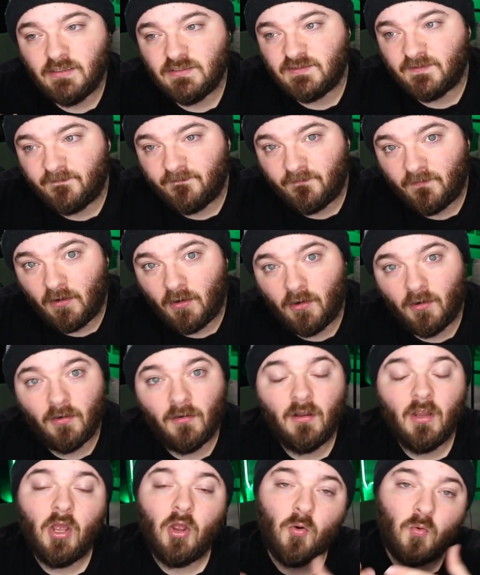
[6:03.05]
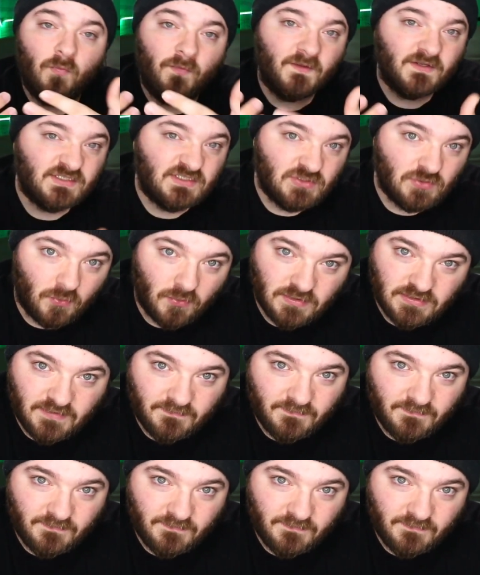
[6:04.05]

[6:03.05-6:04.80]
to fall. The source of